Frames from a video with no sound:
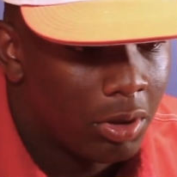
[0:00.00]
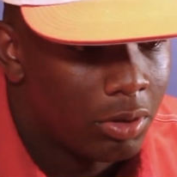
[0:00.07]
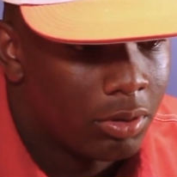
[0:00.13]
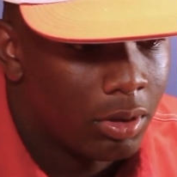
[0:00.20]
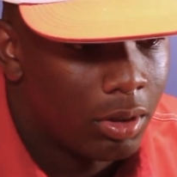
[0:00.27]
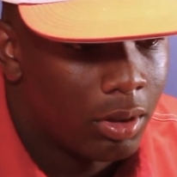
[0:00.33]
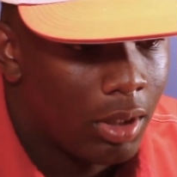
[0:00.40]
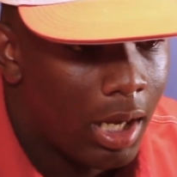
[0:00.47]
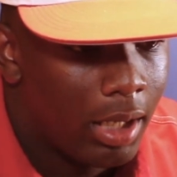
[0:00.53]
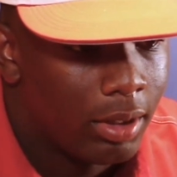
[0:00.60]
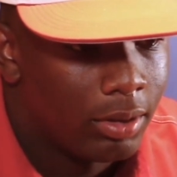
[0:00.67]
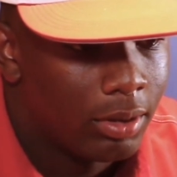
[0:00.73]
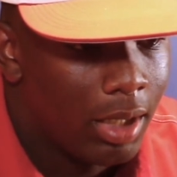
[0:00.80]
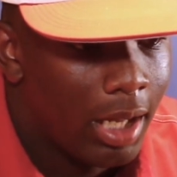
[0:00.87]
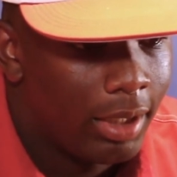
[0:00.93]
No, sir.
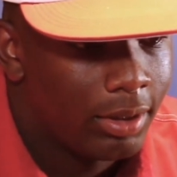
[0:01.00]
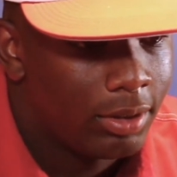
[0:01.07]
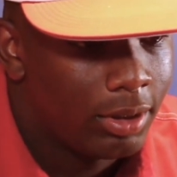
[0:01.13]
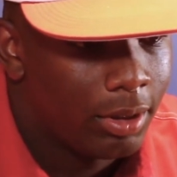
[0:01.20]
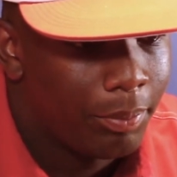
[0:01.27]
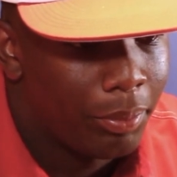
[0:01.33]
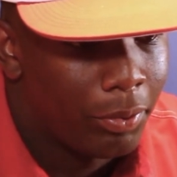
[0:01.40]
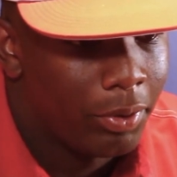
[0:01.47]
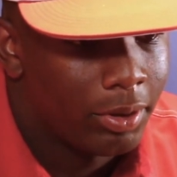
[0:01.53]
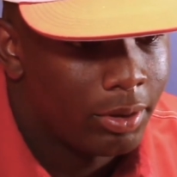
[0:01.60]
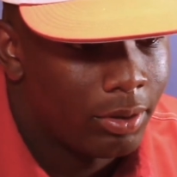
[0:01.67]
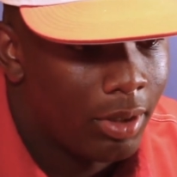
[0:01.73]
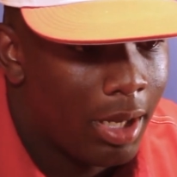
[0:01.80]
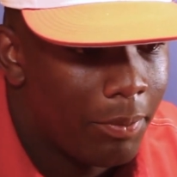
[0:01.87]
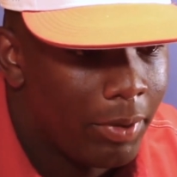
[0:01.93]
I didn't see a point
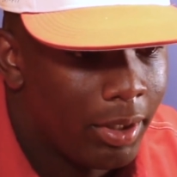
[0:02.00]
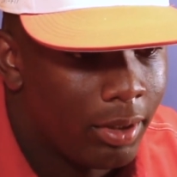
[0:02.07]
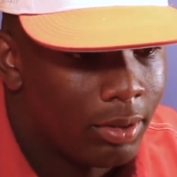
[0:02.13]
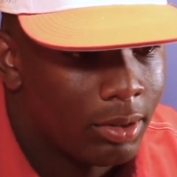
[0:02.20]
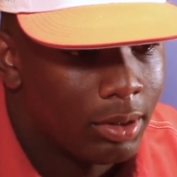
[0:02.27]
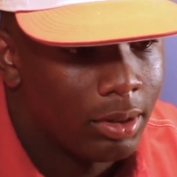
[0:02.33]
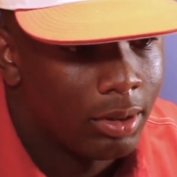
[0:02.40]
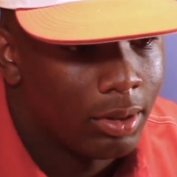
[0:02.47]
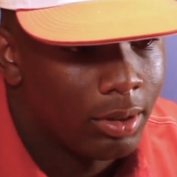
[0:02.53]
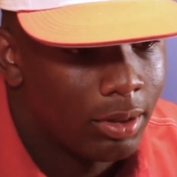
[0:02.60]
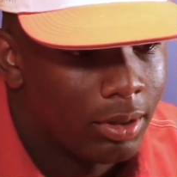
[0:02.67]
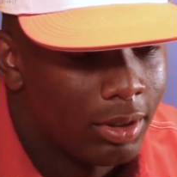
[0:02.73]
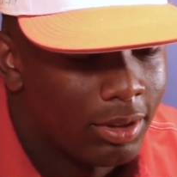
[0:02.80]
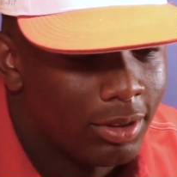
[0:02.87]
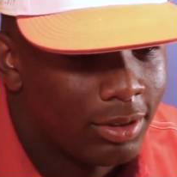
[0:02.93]
to it. I mean,
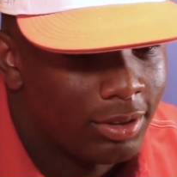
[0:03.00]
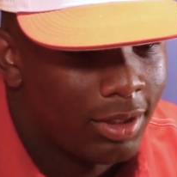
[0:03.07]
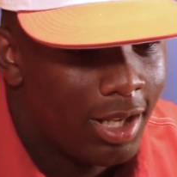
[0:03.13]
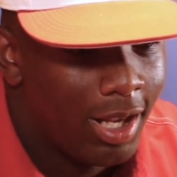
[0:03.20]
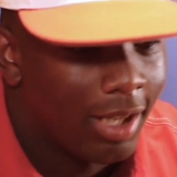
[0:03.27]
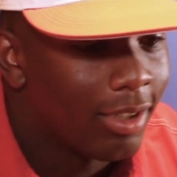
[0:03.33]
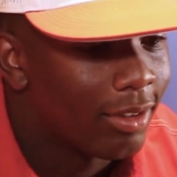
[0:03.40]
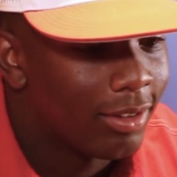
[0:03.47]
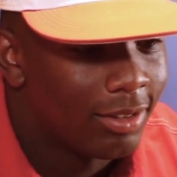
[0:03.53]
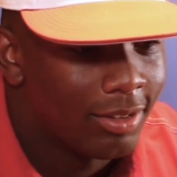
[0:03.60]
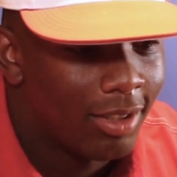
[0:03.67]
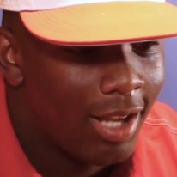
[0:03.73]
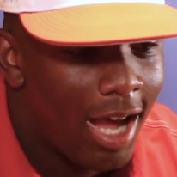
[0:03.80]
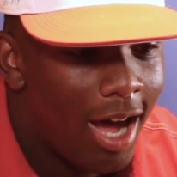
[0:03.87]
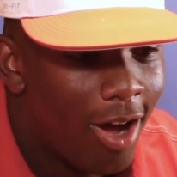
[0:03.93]
because it's like
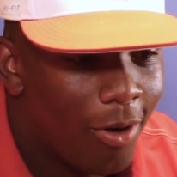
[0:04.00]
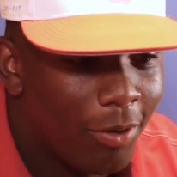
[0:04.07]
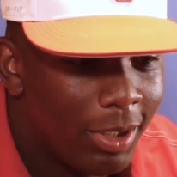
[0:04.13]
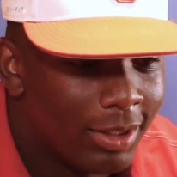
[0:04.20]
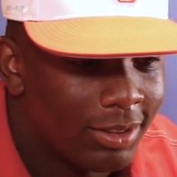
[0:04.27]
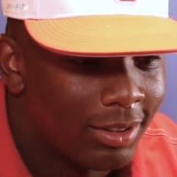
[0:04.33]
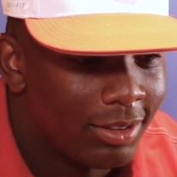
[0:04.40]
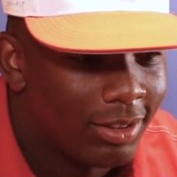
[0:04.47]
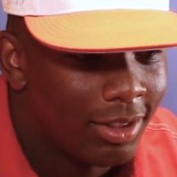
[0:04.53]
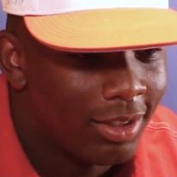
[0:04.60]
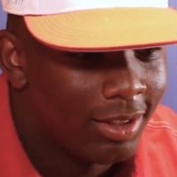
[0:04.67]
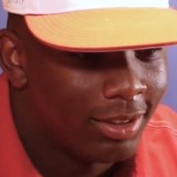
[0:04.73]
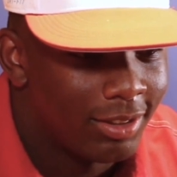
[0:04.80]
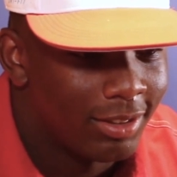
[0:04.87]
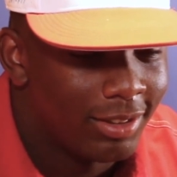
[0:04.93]
I always
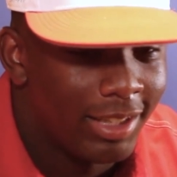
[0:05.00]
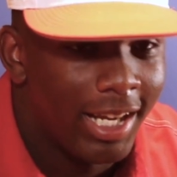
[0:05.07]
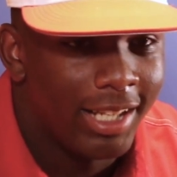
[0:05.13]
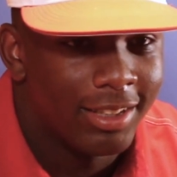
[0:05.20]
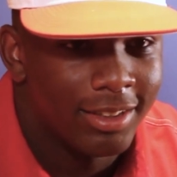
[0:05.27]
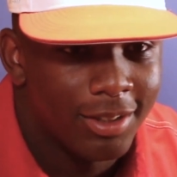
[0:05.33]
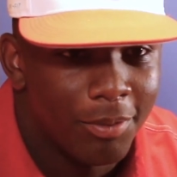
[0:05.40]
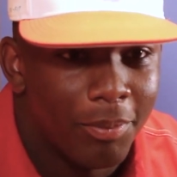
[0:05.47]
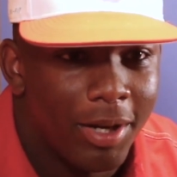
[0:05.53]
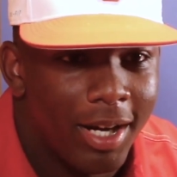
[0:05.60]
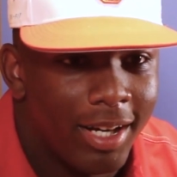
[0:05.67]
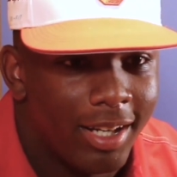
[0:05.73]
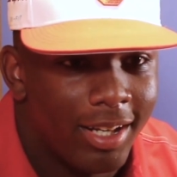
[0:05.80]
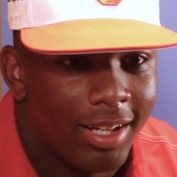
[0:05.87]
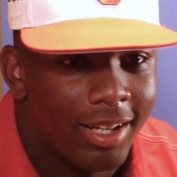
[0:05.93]
consider this as dating
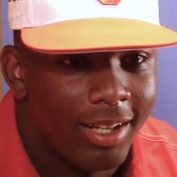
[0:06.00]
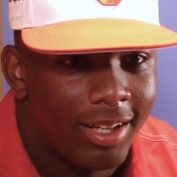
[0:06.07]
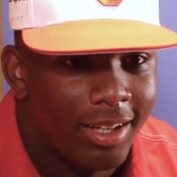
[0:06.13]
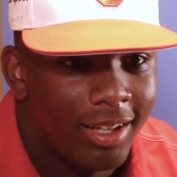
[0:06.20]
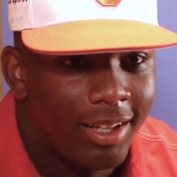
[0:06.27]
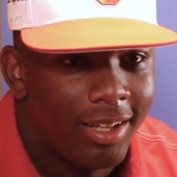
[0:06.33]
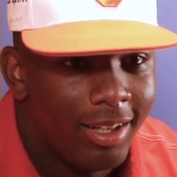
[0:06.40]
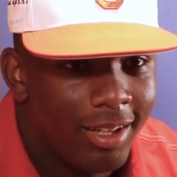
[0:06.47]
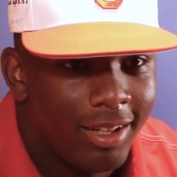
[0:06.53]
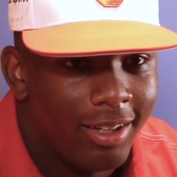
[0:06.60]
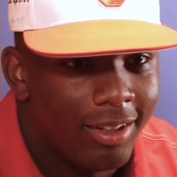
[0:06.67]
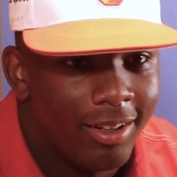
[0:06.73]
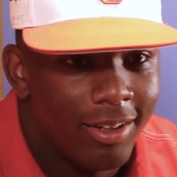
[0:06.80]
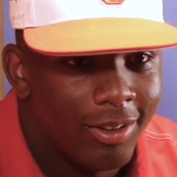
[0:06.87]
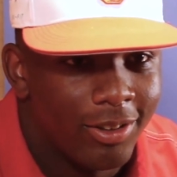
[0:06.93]
somebody.
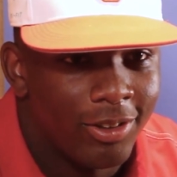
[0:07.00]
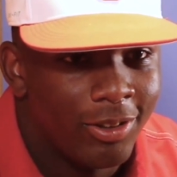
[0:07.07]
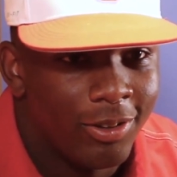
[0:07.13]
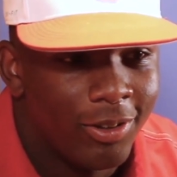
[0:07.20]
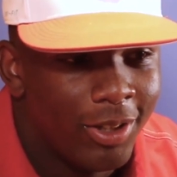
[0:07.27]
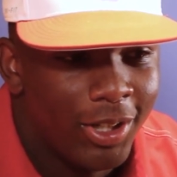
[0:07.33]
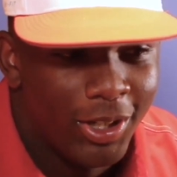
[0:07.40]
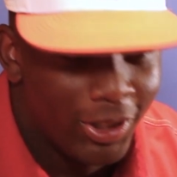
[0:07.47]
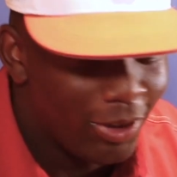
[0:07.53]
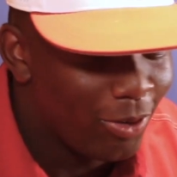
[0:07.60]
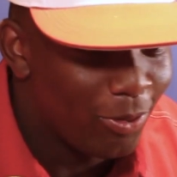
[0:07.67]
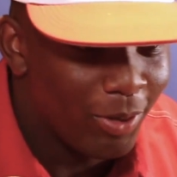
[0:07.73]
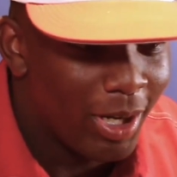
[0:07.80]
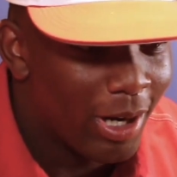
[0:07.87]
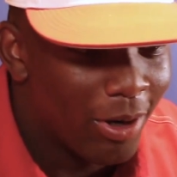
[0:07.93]
You know,
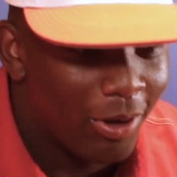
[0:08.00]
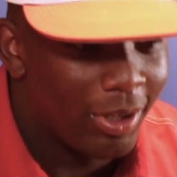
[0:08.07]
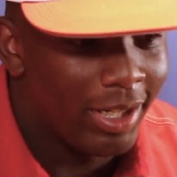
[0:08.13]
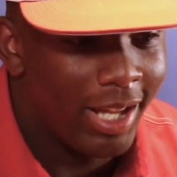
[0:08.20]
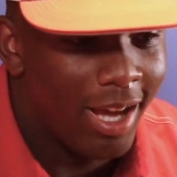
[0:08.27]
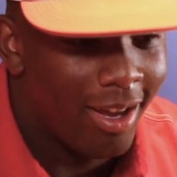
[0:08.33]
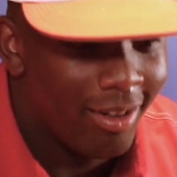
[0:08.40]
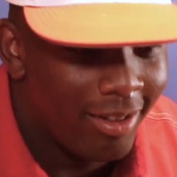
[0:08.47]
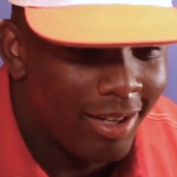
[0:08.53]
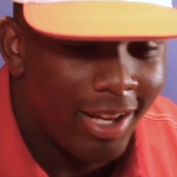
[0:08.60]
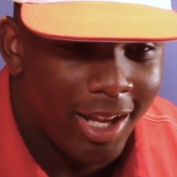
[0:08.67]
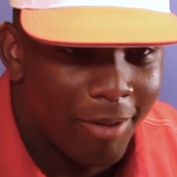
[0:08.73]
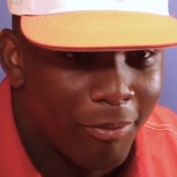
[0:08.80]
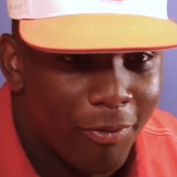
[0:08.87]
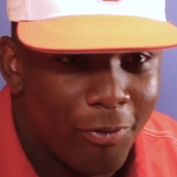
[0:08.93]
you narrow it down in your
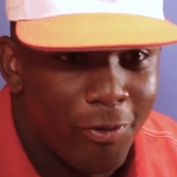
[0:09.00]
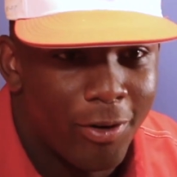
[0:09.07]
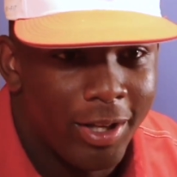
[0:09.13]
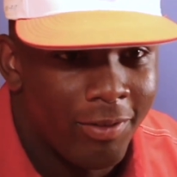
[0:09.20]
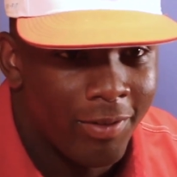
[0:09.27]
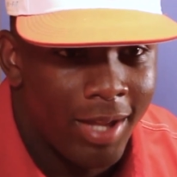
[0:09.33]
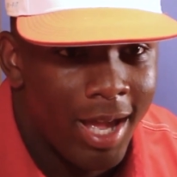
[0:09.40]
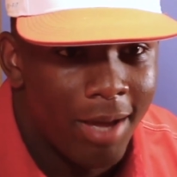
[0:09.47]
head before it even